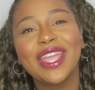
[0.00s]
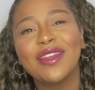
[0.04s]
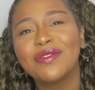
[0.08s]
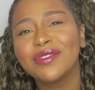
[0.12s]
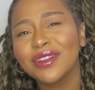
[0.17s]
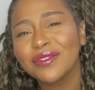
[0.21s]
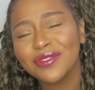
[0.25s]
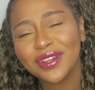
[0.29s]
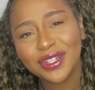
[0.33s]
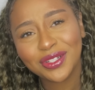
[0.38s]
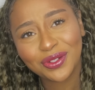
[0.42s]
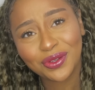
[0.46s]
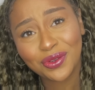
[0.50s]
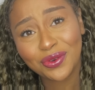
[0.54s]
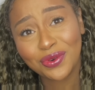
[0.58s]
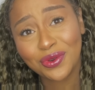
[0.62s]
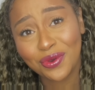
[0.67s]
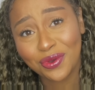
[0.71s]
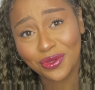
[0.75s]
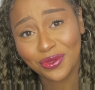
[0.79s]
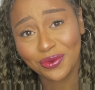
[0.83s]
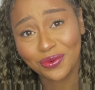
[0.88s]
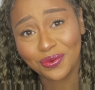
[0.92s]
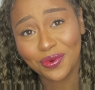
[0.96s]
even if I don't
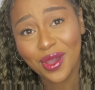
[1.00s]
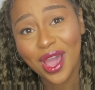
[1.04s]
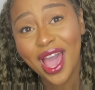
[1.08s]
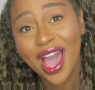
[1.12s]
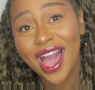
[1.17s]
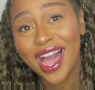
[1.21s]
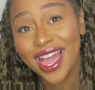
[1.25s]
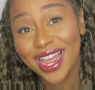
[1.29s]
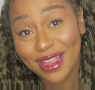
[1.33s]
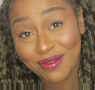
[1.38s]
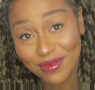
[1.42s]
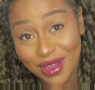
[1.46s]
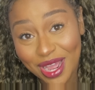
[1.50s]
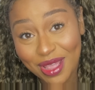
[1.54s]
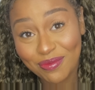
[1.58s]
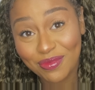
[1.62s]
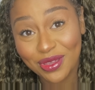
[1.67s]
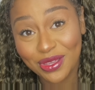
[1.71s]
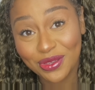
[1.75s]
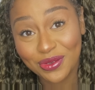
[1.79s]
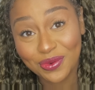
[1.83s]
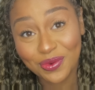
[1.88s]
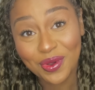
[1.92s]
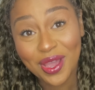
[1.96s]
know you, I am
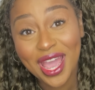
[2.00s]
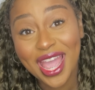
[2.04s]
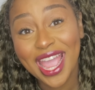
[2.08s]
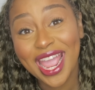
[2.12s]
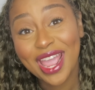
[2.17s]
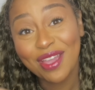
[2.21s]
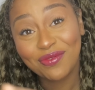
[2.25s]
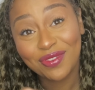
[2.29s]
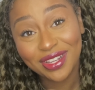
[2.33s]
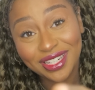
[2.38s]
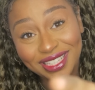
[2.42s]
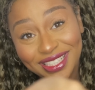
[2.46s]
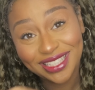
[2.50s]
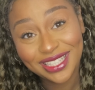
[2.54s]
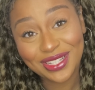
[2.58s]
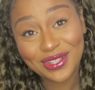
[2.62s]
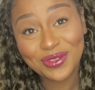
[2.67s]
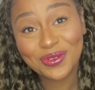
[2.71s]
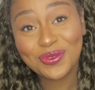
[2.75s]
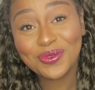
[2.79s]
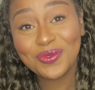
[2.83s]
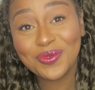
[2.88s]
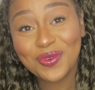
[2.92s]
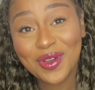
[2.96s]
hyping. If I see
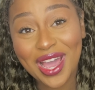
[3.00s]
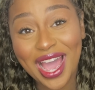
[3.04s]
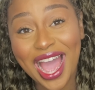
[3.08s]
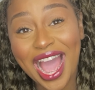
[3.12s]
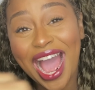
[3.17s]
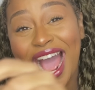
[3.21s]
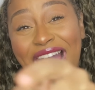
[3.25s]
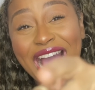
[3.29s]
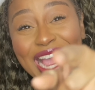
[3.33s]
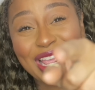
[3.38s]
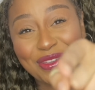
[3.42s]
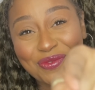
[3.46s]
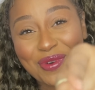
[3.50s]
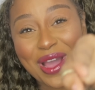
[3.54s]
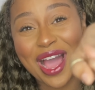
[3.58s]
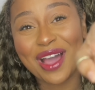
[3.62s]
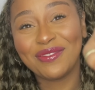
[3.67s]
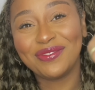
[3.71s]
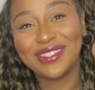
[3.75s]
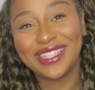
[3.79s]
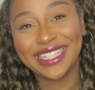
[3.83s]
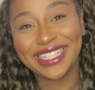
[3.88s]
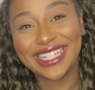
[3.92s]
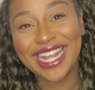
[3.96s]
you and you
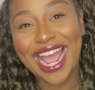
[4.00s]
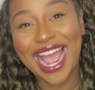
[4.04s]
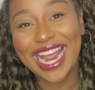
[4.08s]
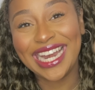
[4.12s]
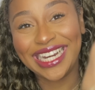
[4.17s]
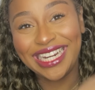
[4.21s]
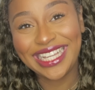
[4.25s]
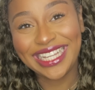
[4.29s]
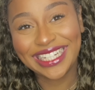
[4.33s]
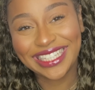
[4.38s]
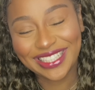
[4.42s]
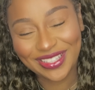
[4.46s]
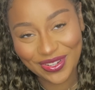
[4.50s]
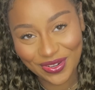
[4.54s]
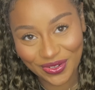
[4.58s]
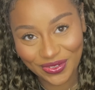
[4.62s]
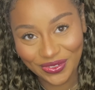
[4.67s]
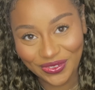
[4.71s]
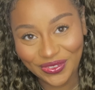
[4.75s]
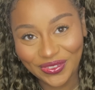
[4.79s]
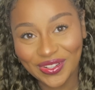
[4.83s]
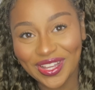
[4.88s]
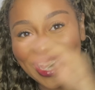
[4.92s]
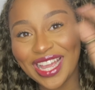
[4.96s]
have the techniques,
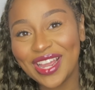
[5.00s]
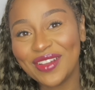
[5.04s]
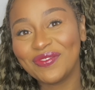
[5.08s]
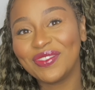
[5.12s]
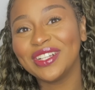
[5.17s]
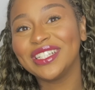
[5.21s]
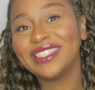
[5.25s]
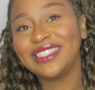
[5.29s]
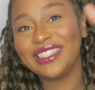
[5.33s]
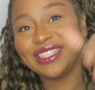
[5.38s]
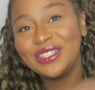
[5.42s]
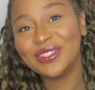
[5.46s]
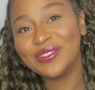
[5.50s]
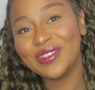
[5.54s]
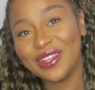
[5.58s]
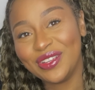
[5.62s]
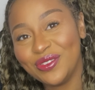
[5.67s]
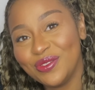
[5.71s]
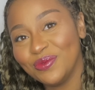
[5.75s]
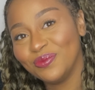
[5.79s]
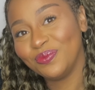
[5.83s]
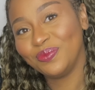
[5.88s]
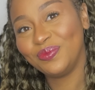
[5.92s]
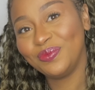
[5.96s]
girl, if I see you and
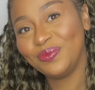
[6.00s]
you